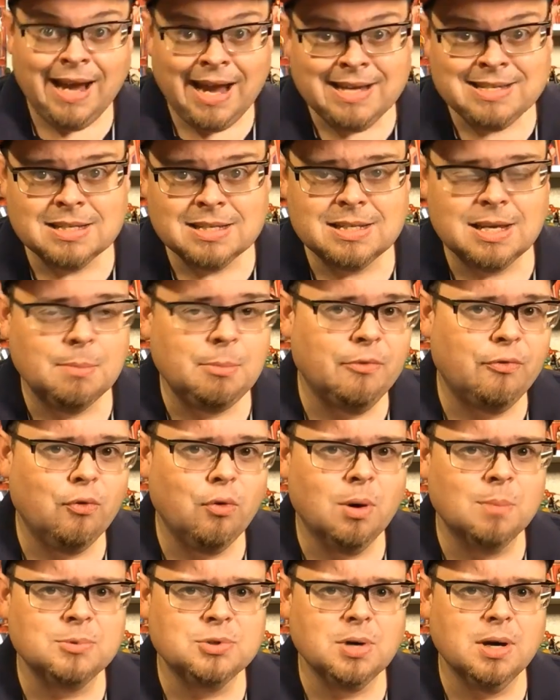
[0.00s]
As I said
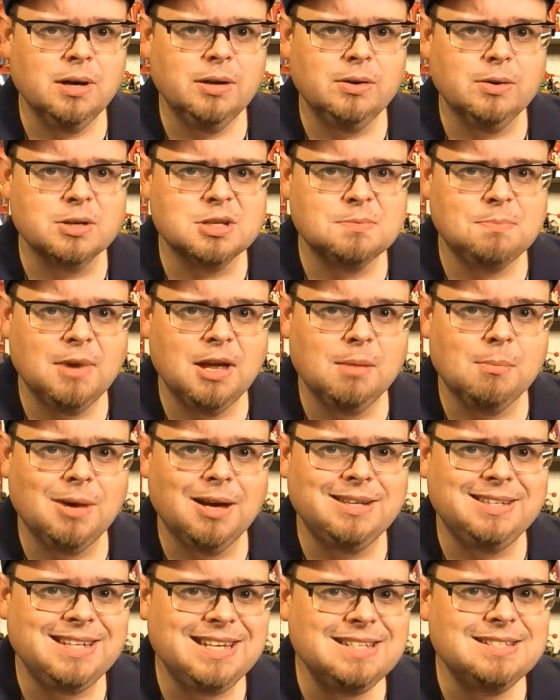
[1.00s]
before, I'm trying to expand
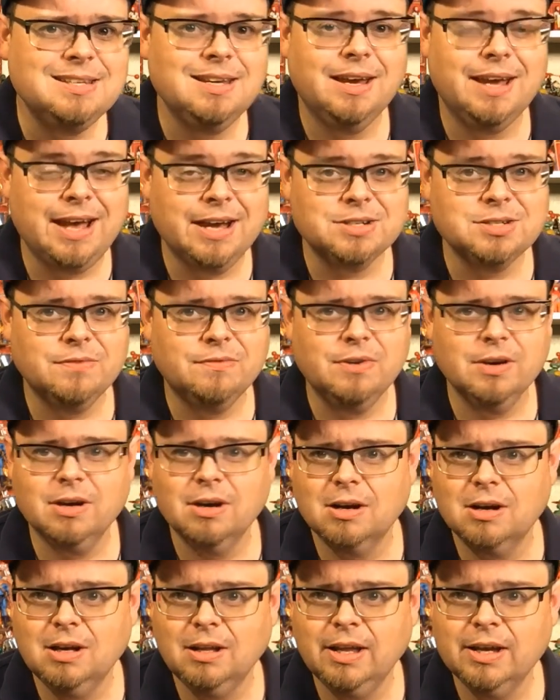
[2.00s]
my DC action
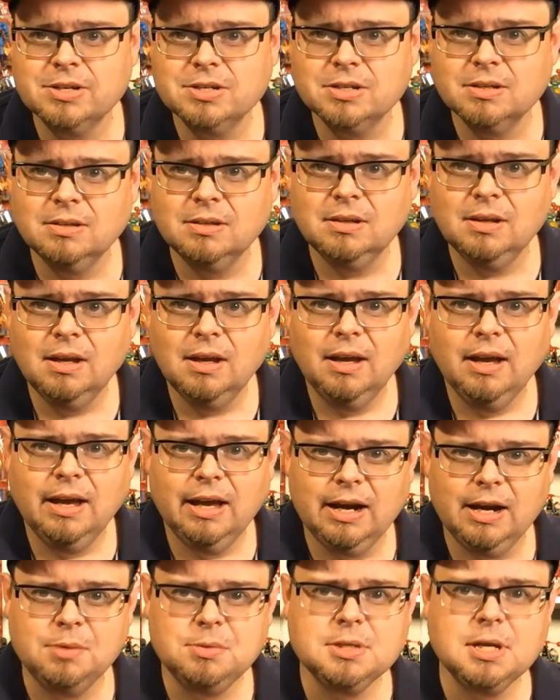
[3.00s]
figure collection,
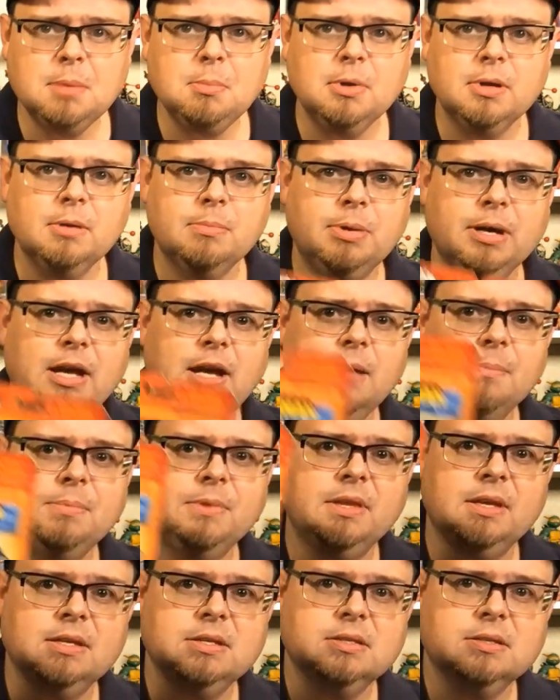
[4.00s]
and I was able to pick
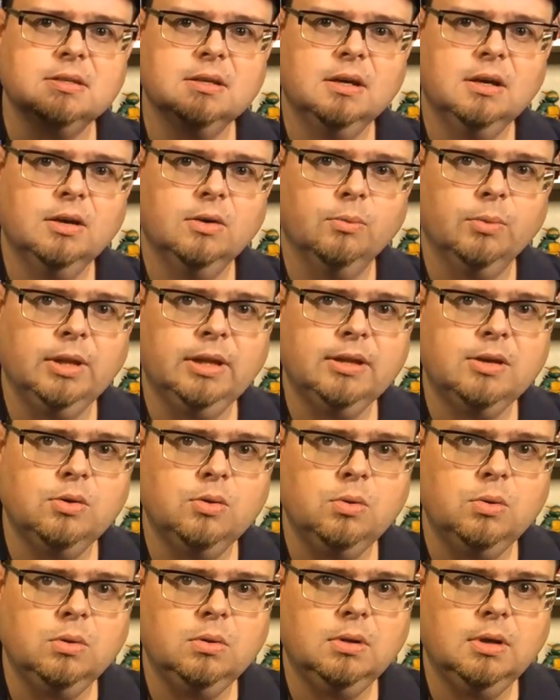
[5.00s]
up this really
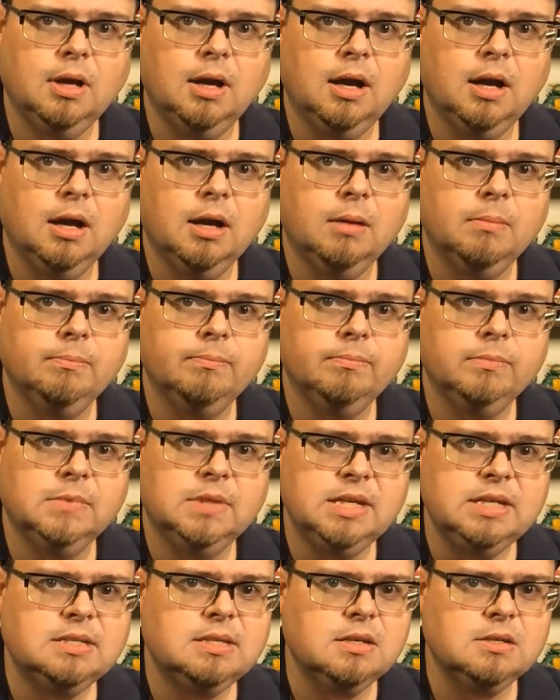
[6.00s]
cool
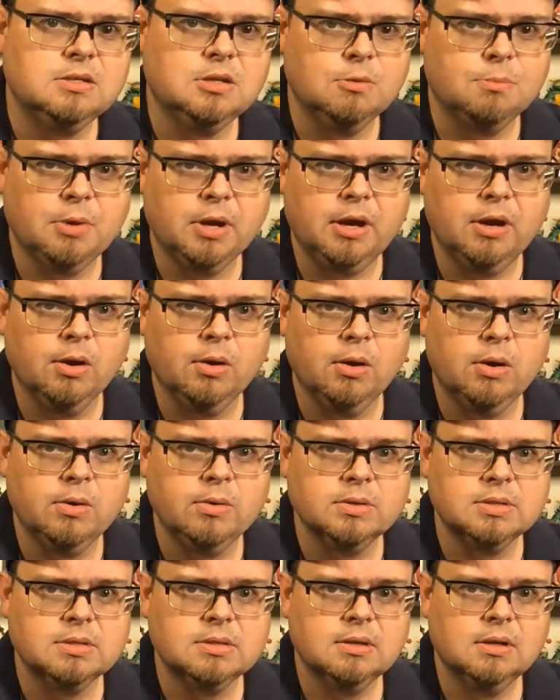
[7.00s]
DC
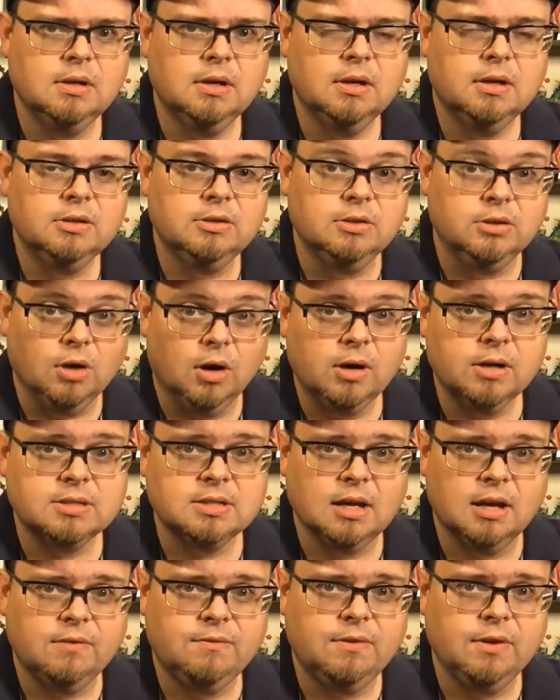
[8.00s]
Superheroes
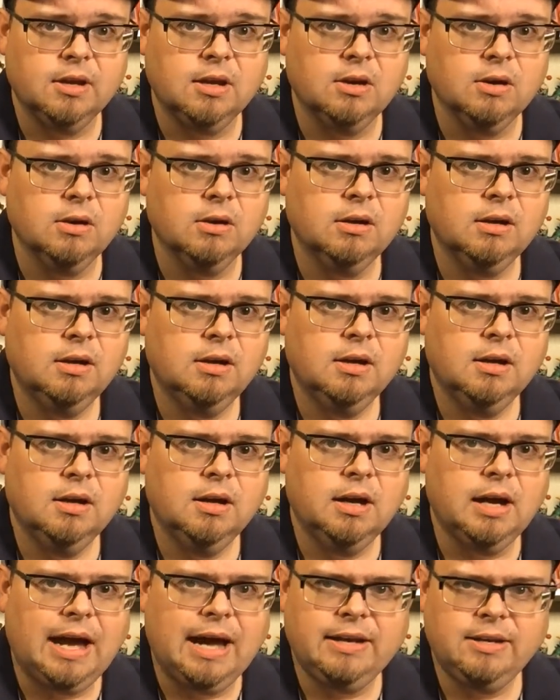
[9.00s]
Darkseid figure.
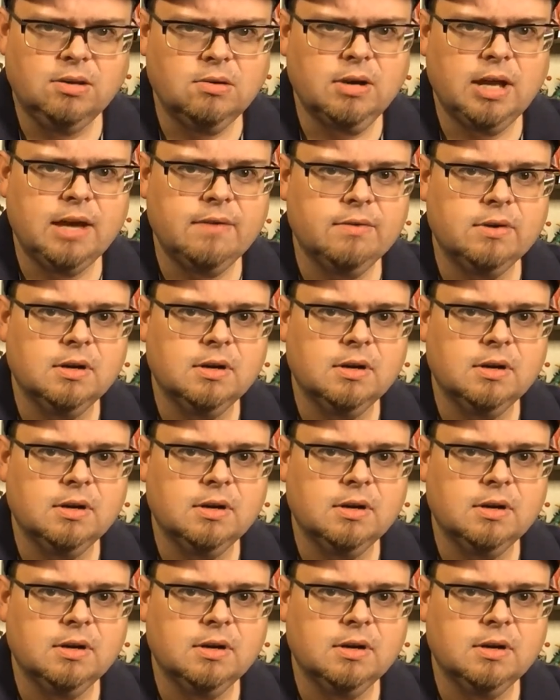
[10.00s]
I don't have